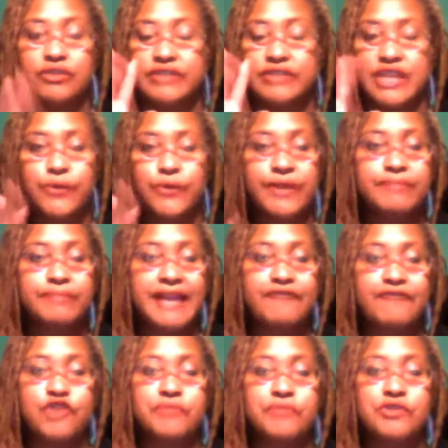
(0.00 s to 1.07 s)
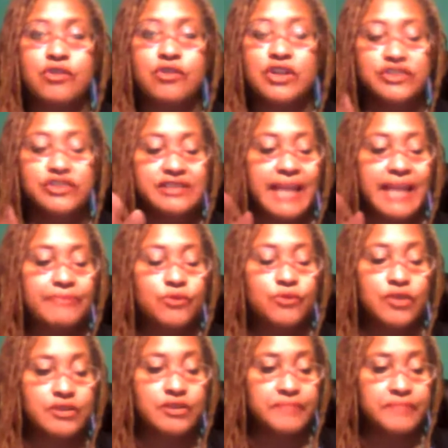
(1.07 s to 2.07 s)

Anywhere platform you're on, just type the word